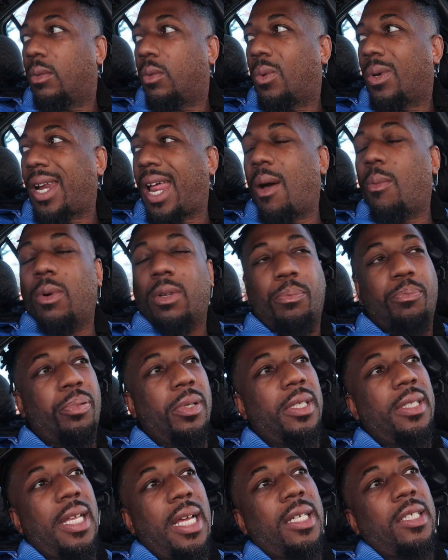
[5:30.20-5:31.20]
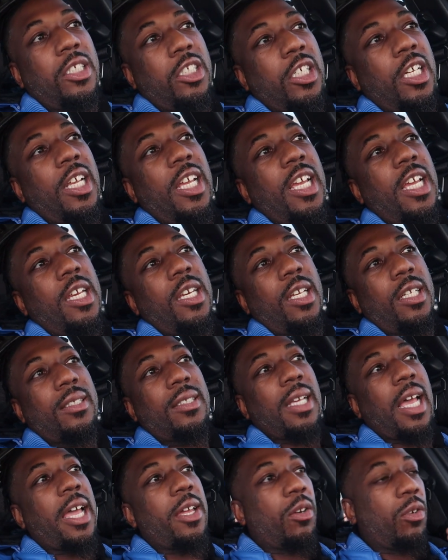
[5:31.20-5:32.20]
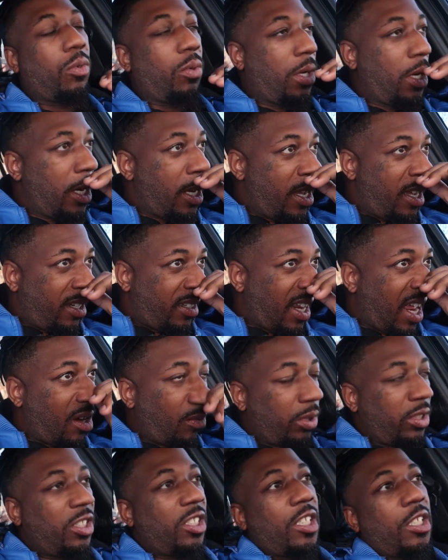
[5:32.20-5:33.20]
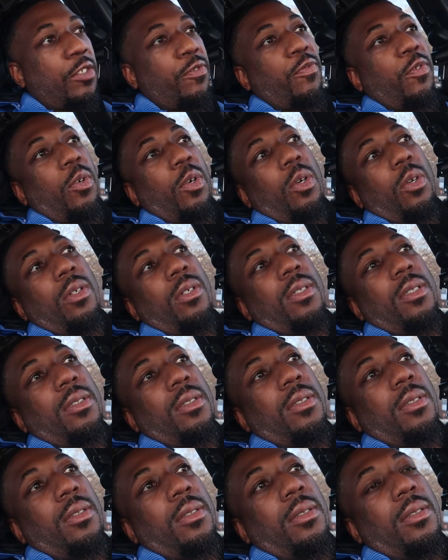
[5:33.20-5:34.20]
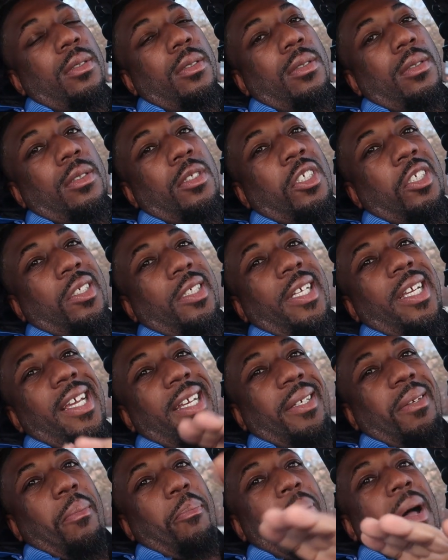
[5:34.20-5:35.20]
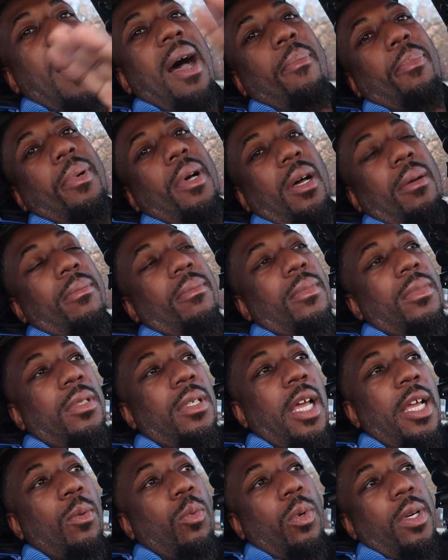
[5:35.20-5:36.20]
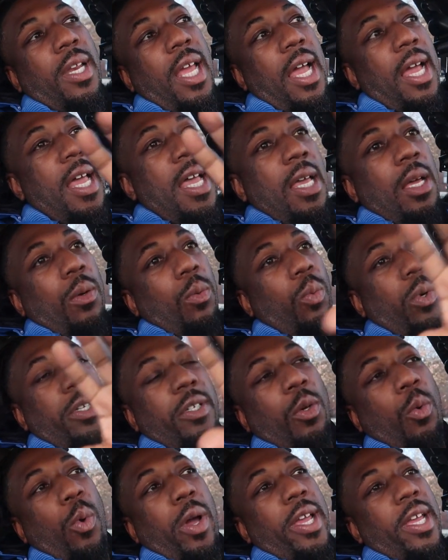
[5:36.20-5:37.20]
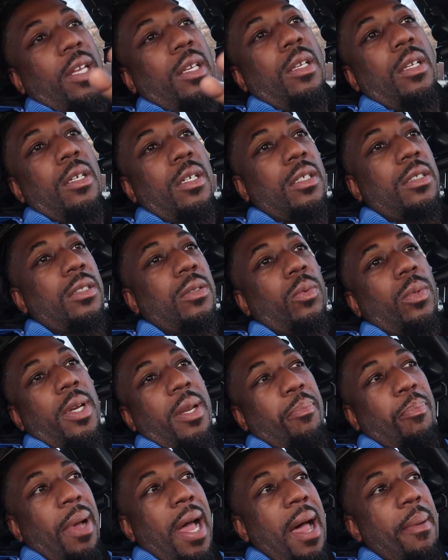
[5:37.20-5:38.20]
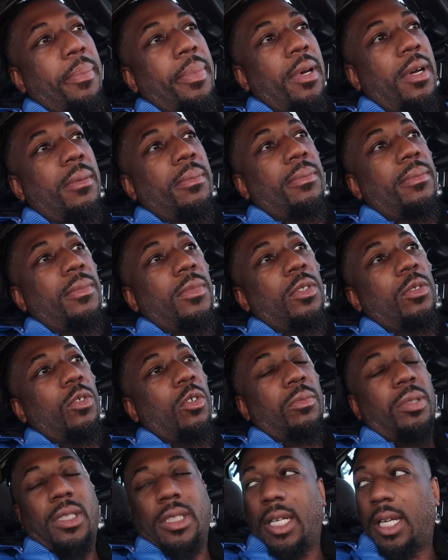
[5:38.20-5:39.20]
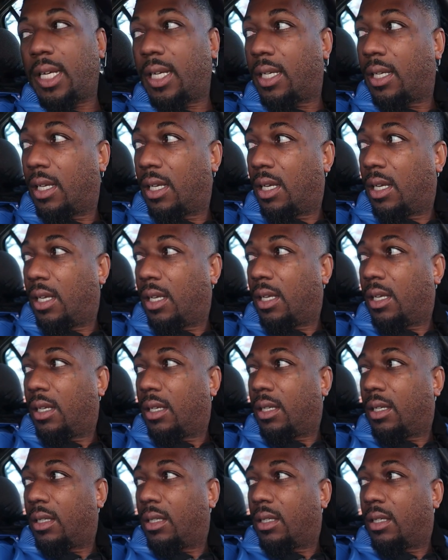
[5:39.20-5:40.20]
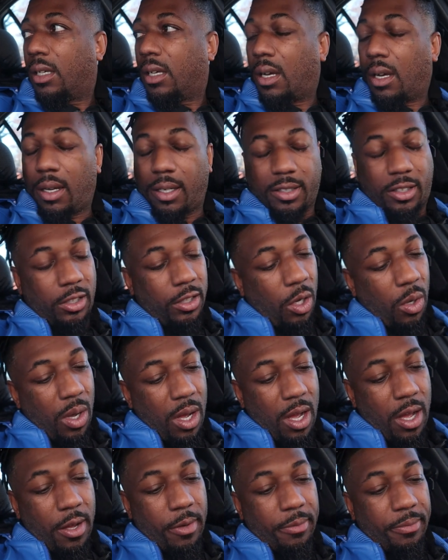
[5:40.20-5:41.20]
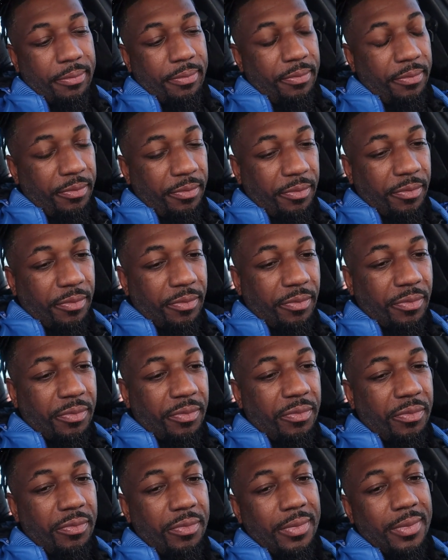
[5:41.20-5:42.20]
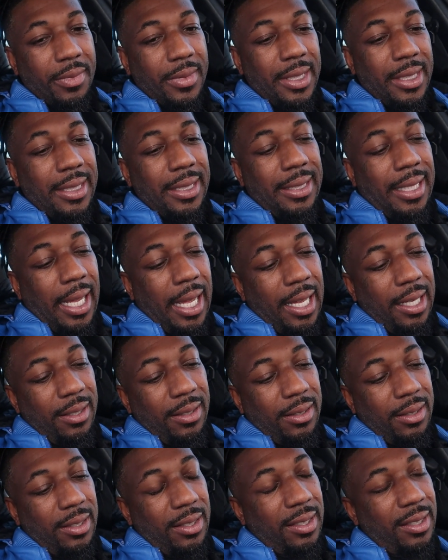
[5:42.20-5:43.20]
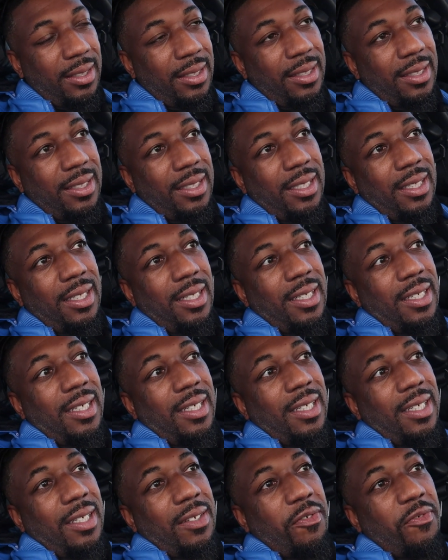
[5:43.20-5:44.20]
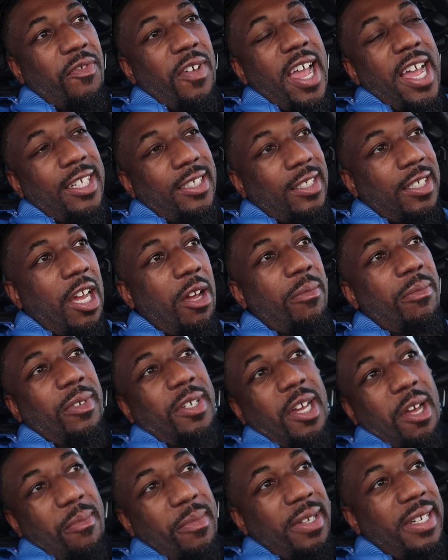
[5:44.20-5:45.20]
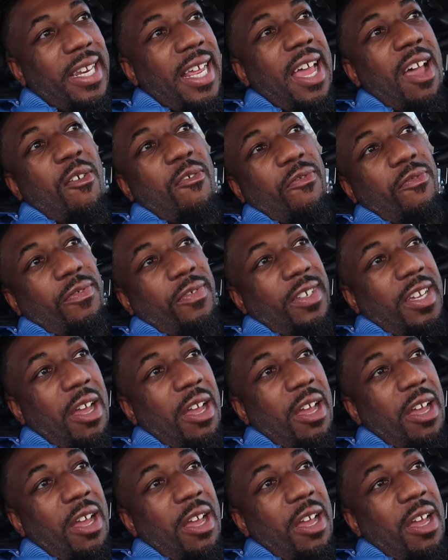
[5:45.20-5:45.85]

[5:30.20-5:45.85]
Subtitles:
when I would put that shit in the title, that was just for it to pop up. Like, the way it looks when it pop up. You know what I'm saying? So, then, fast coming down,